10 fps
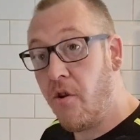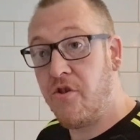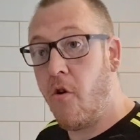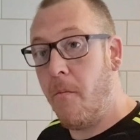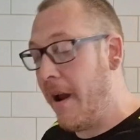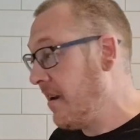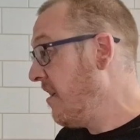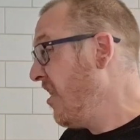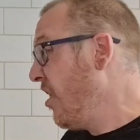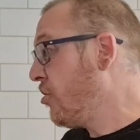Do you know what I mean?
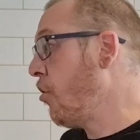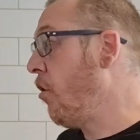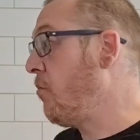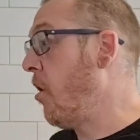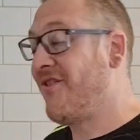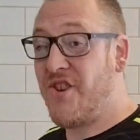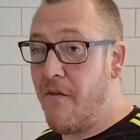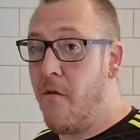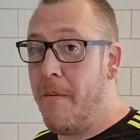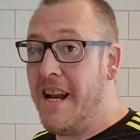Took what
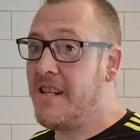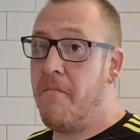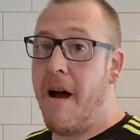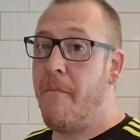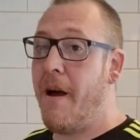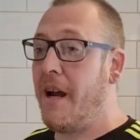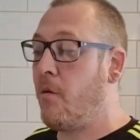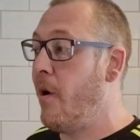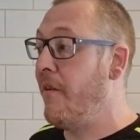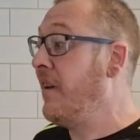seven minutes in my
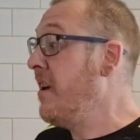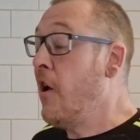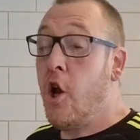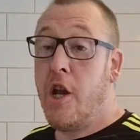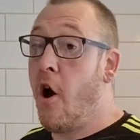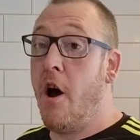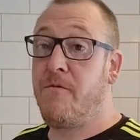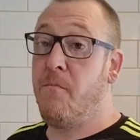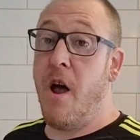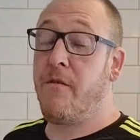microwave you
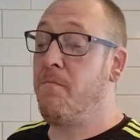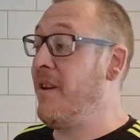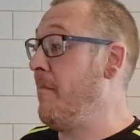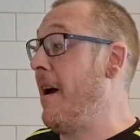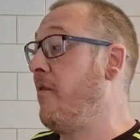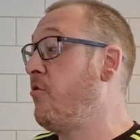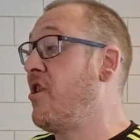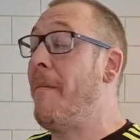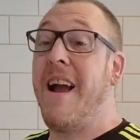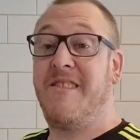got a, a you might,
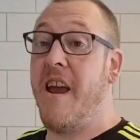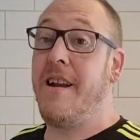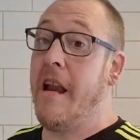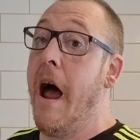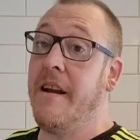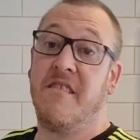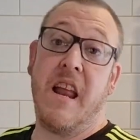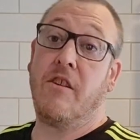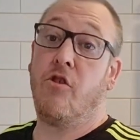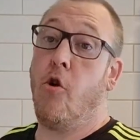it might take nine, it's
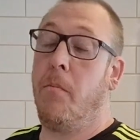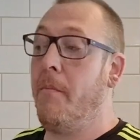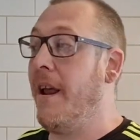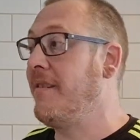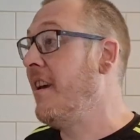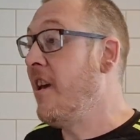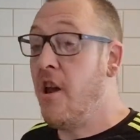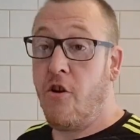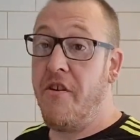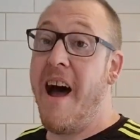next to a couple of minutes.
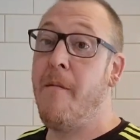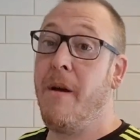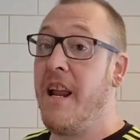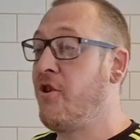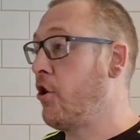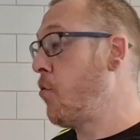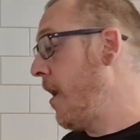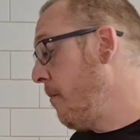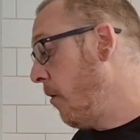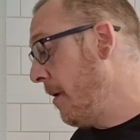Got nine minutes, got
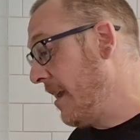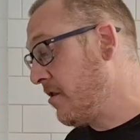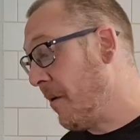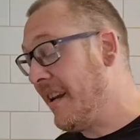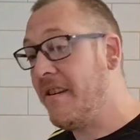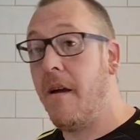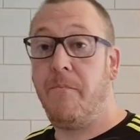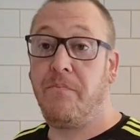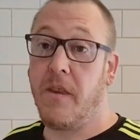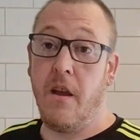20 more minutes to eat it.
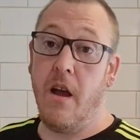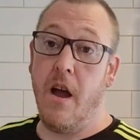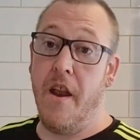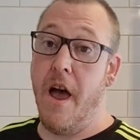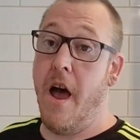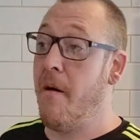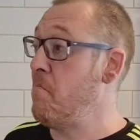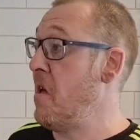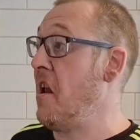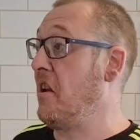And uh,
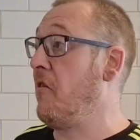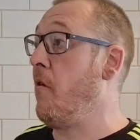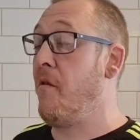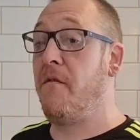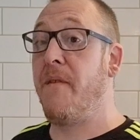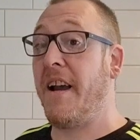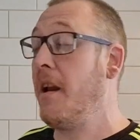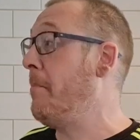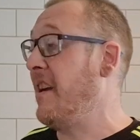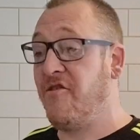you can go for a fag and
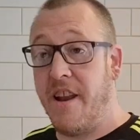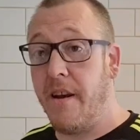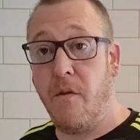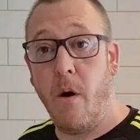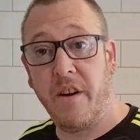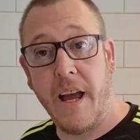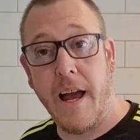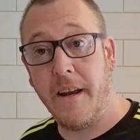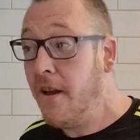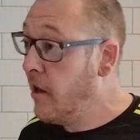a piss then if you want,
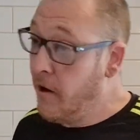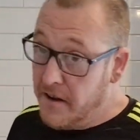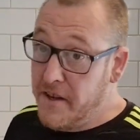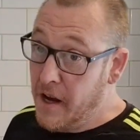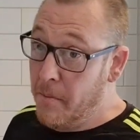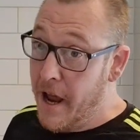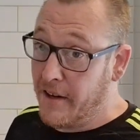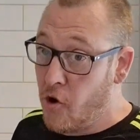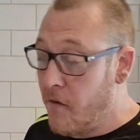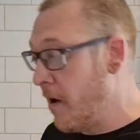can't you? Dinner
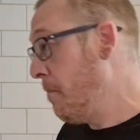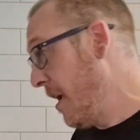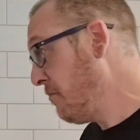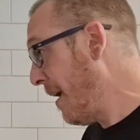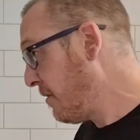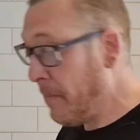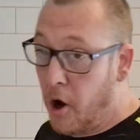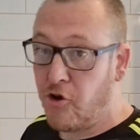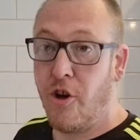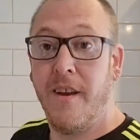break's over, bish bash
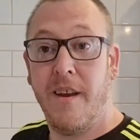bosh.